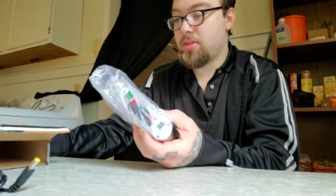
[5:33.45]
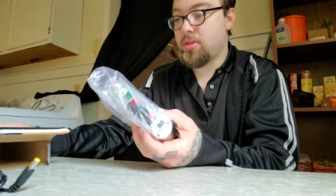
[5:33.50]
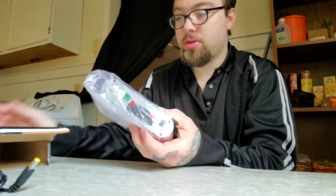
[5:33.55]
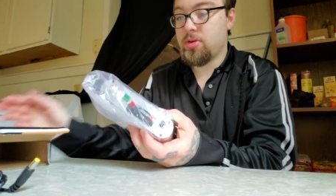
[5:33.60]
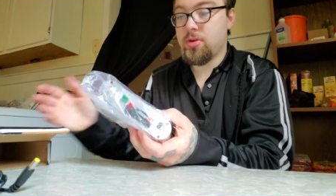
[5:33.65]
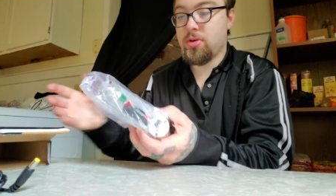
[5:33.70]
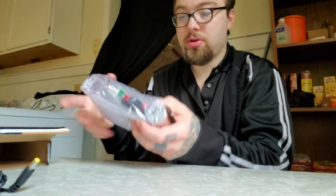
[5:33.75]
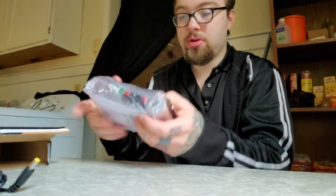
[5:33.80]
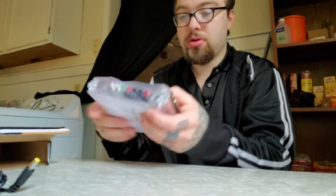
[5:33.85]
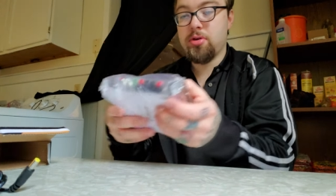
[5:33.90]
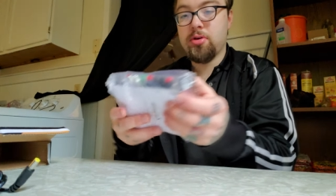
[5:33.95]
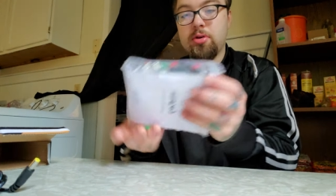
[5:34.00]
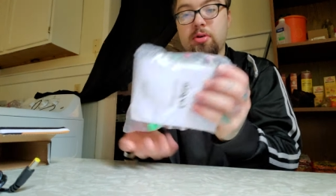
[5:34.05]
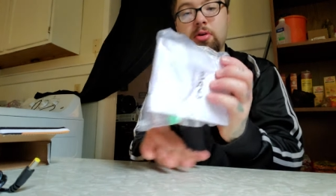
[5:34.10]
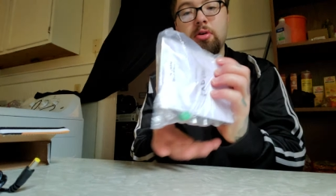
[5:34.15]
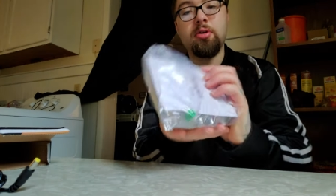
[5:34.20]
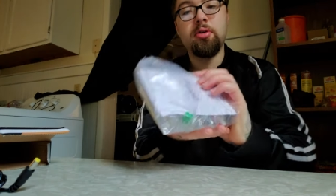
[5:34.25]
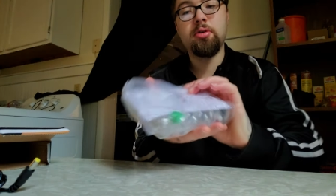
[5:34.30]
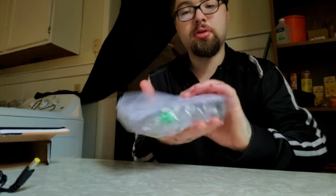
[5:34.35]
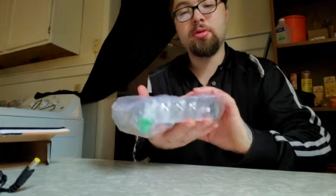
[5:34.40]
the
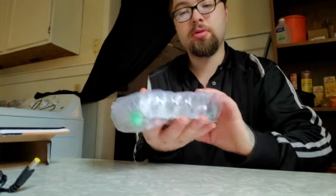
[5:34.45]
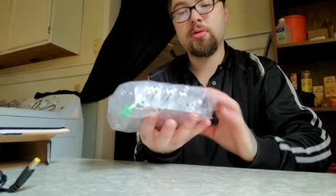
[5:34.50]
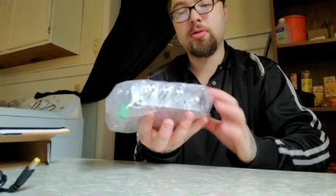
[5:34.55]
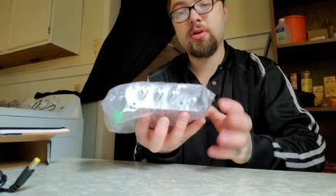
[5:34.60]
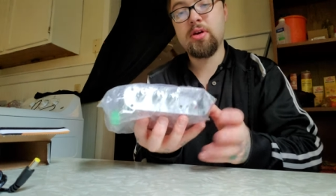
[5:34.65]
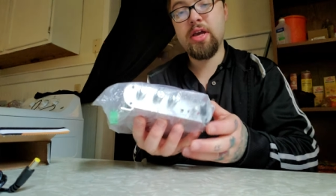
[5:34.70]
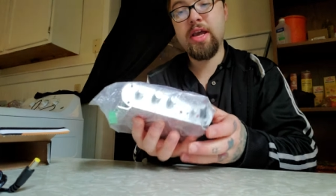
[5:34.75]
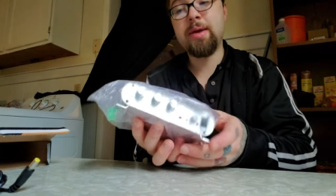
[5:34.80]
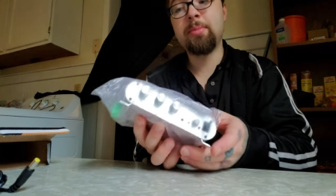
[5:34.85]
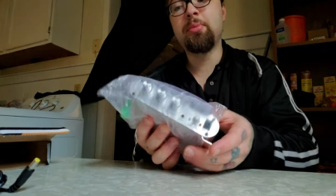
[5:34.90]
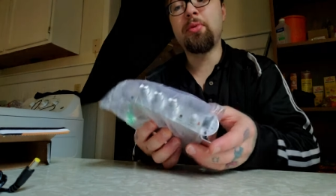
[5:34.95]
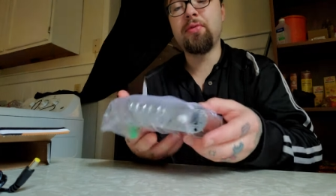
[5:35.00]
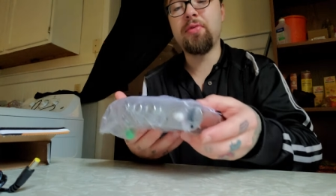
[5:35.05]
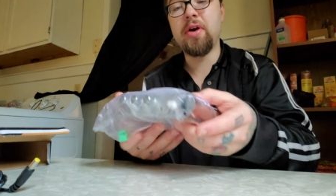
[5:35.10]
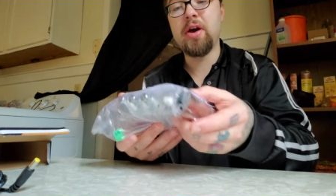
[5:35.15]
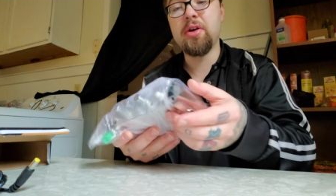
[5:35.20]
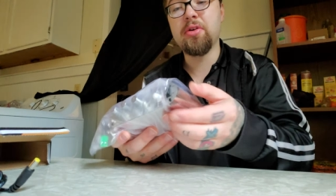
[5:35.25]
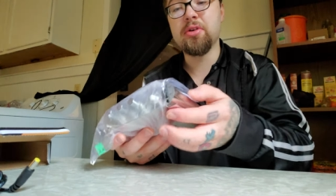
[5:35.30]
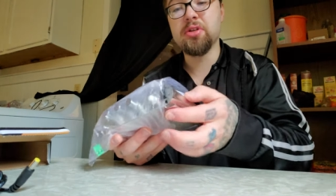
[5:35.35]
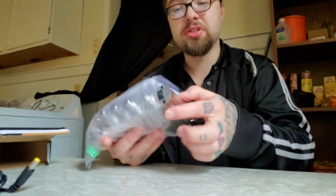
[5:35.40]

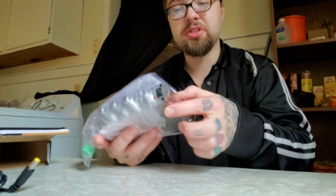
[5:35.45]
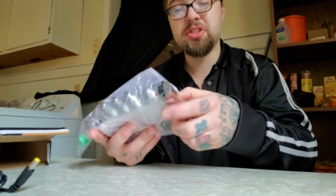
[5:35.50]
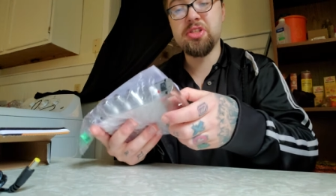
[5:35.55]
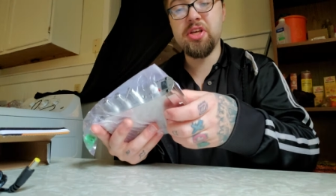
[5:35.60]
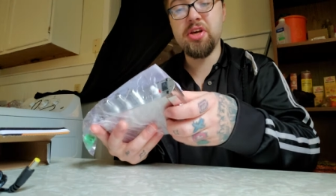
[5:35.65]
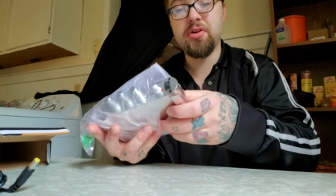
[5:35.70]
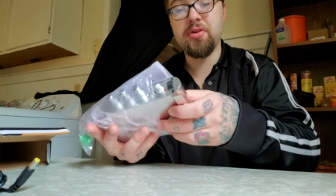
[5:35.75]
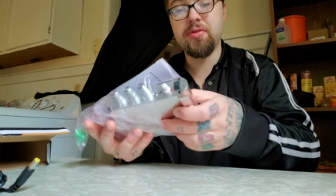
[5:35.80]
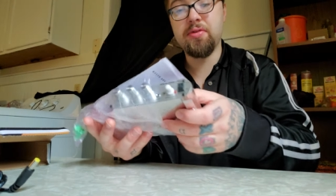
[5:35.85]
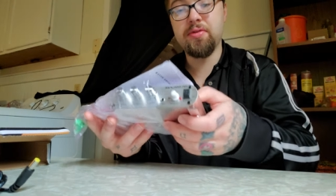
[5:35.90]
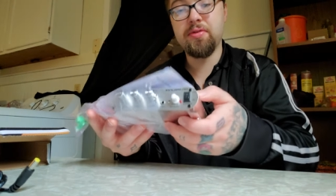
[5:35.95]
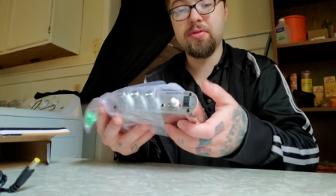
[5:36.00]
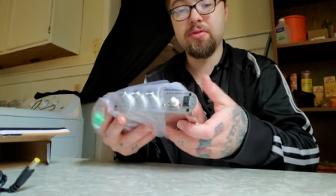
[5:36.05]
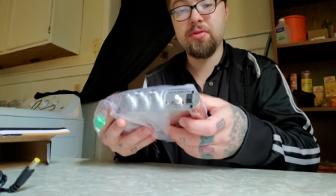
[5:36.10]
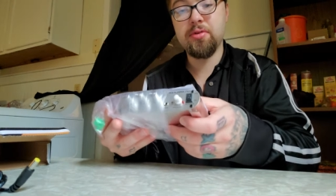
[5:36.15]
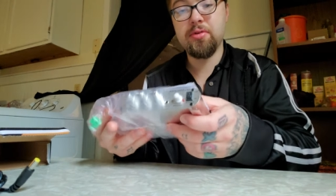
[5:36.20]
amplifier itself.